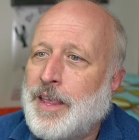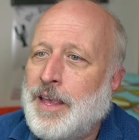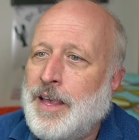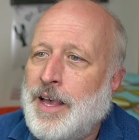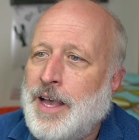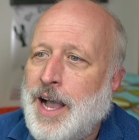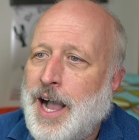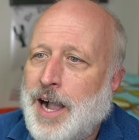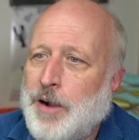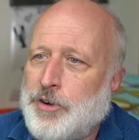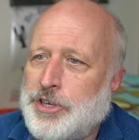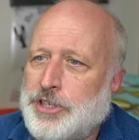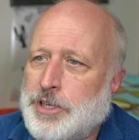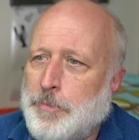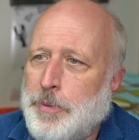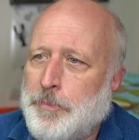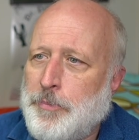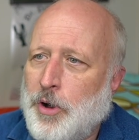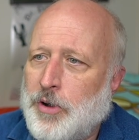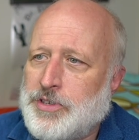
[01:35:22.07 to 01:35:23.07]
I wish to
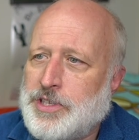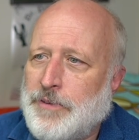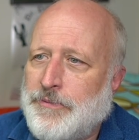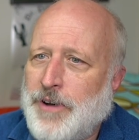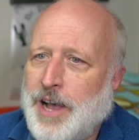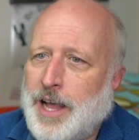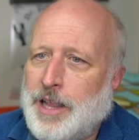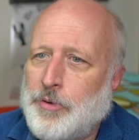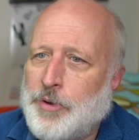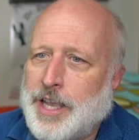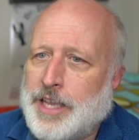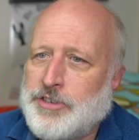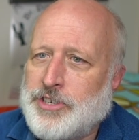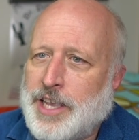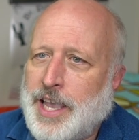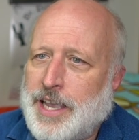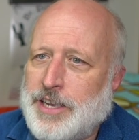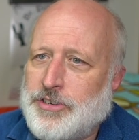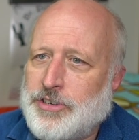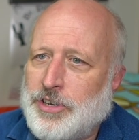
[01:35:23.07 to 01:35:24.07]
propose the following
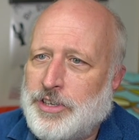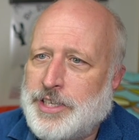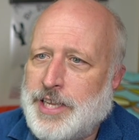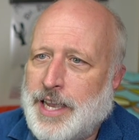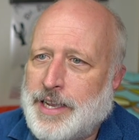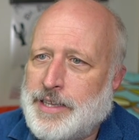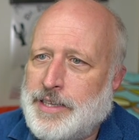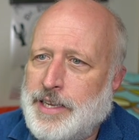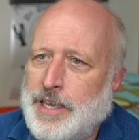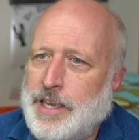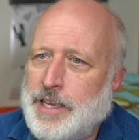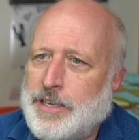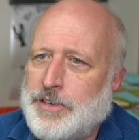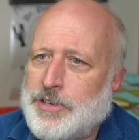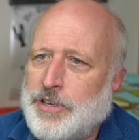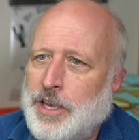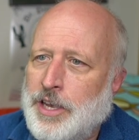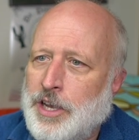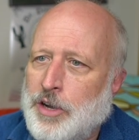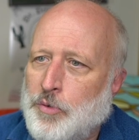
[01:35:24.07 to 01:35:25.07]
educational technique,
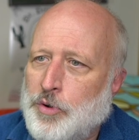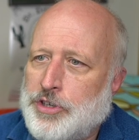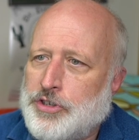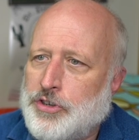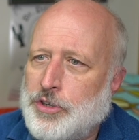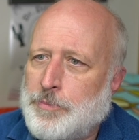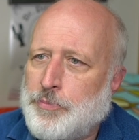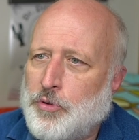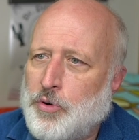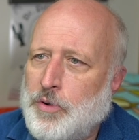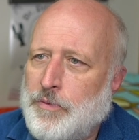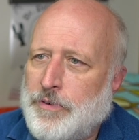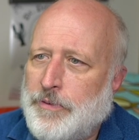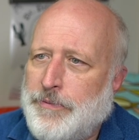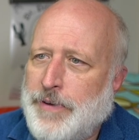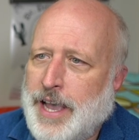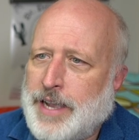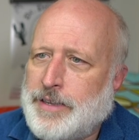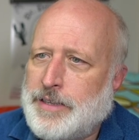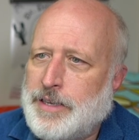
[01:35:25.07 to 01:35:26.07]
which should prove
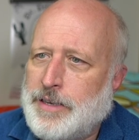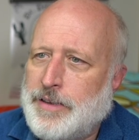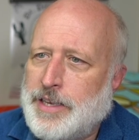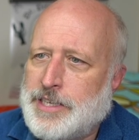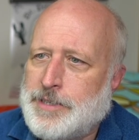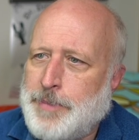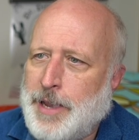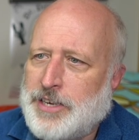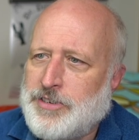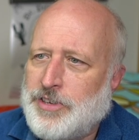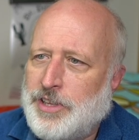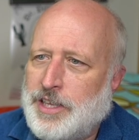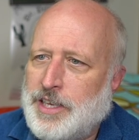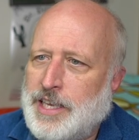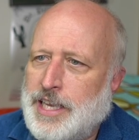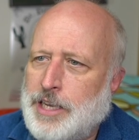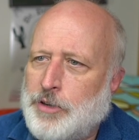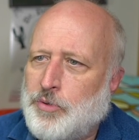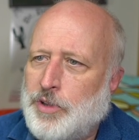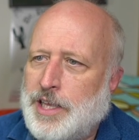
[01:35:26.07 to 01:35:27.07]
effective, especially
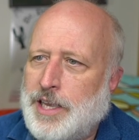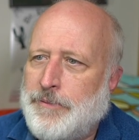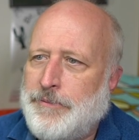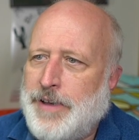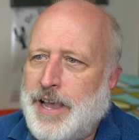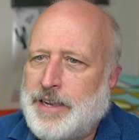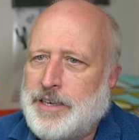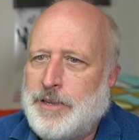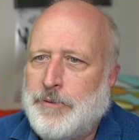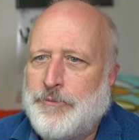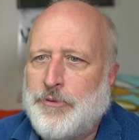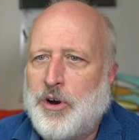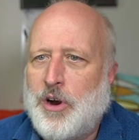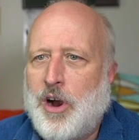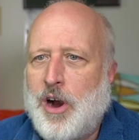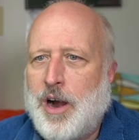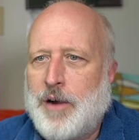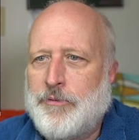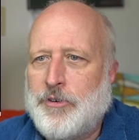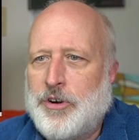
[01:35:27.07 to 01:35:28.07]
equally effective for
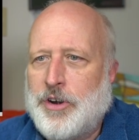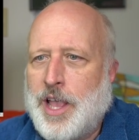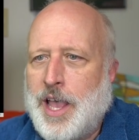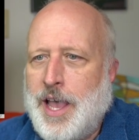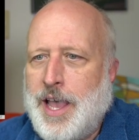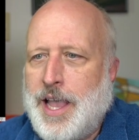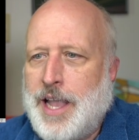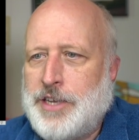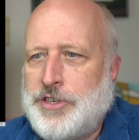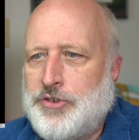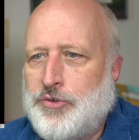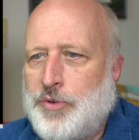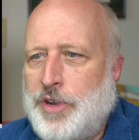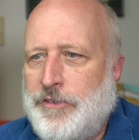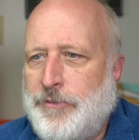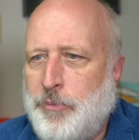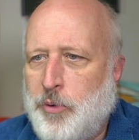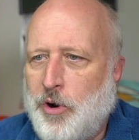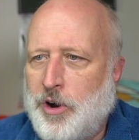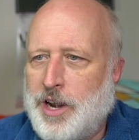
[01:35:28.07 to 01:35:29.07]
Harvard and
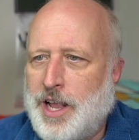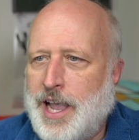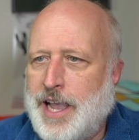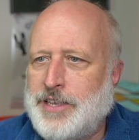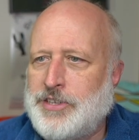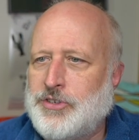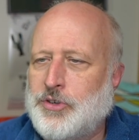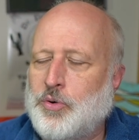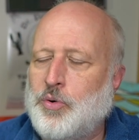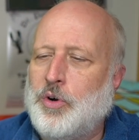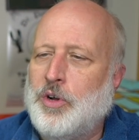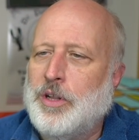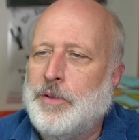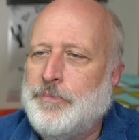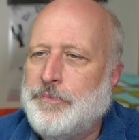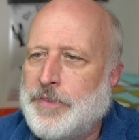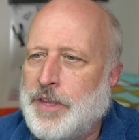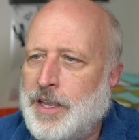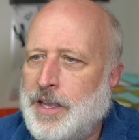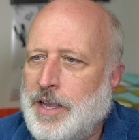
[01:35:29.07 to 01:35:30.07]
Shreveport High School.
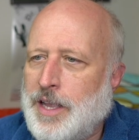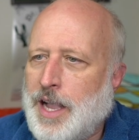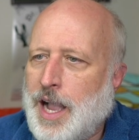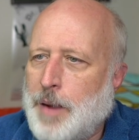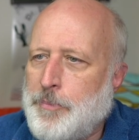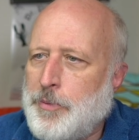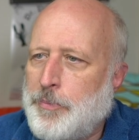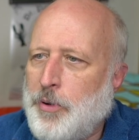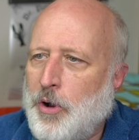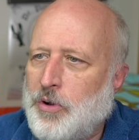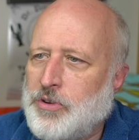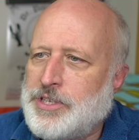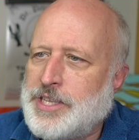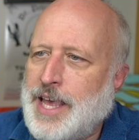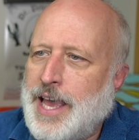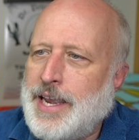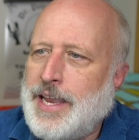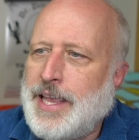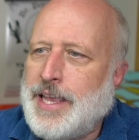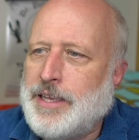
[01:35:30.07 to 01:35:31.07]
I propose
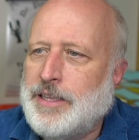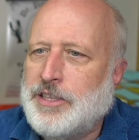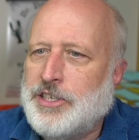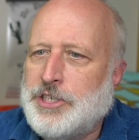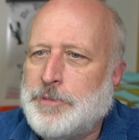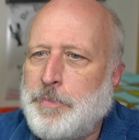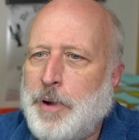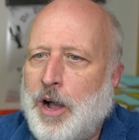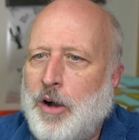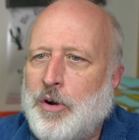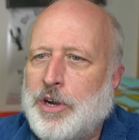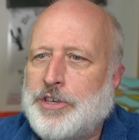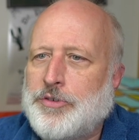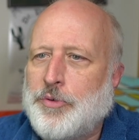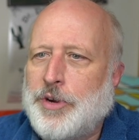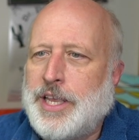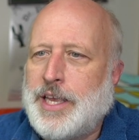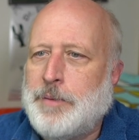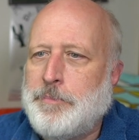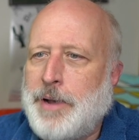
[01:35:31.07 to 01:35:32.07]
that English
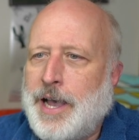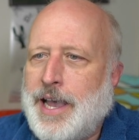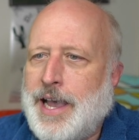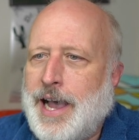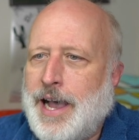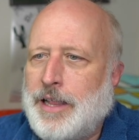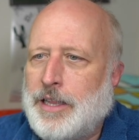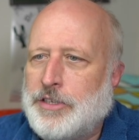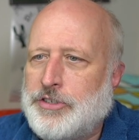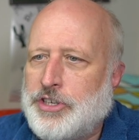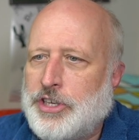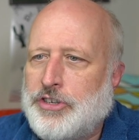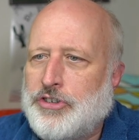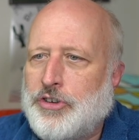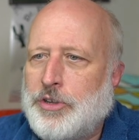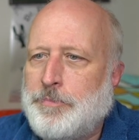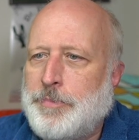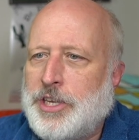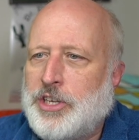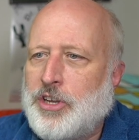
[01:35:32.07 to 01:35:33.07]
poetry and biology
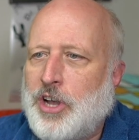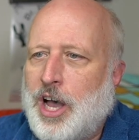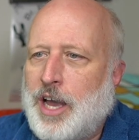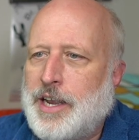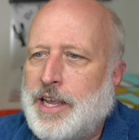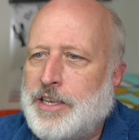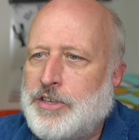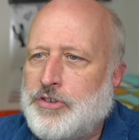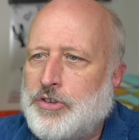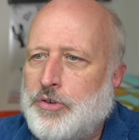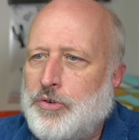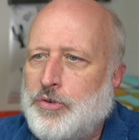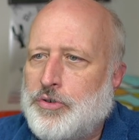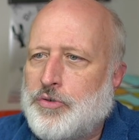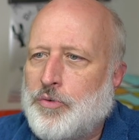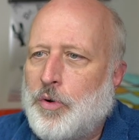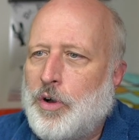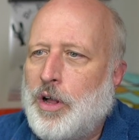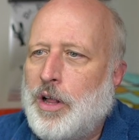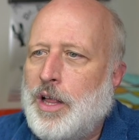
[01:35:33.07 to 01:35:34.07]
should be taught as
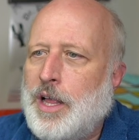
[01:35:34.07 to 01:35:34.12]
usual,